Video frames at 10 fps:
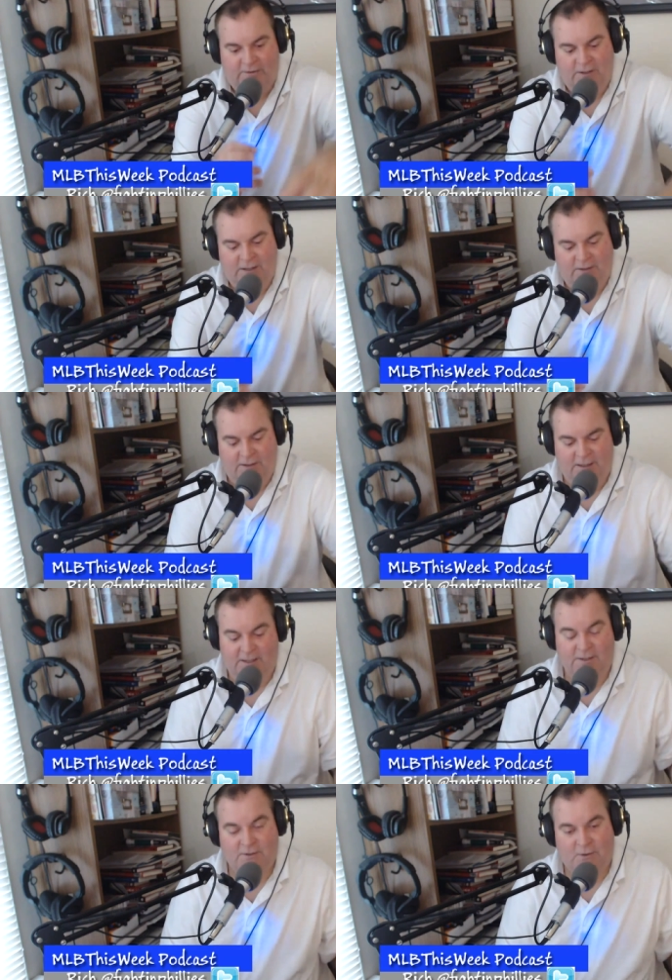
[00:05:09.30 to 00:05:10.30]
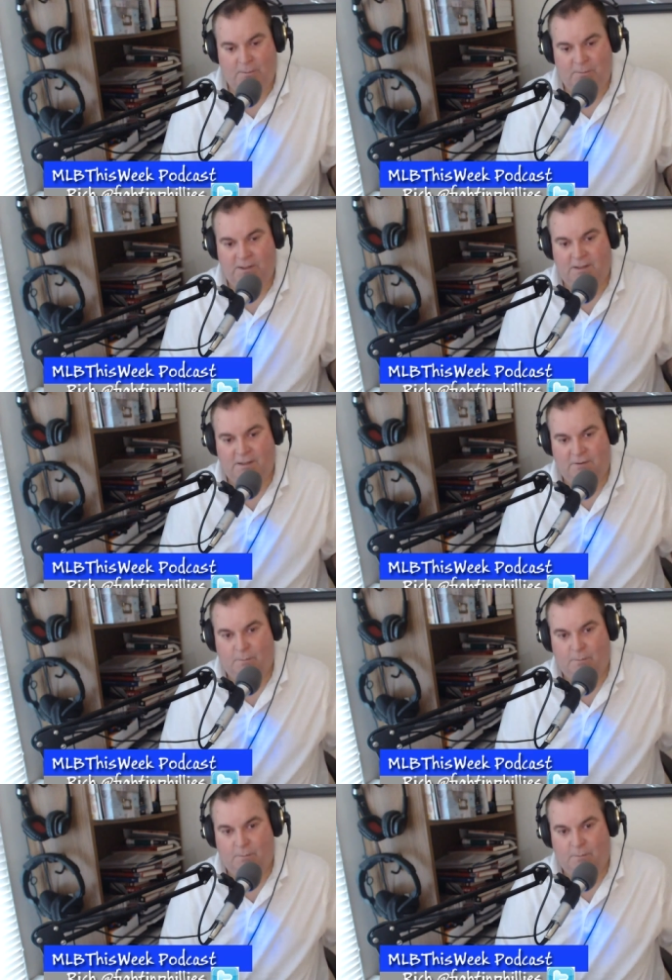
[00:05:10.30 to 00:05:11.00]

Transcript: think that he's going to be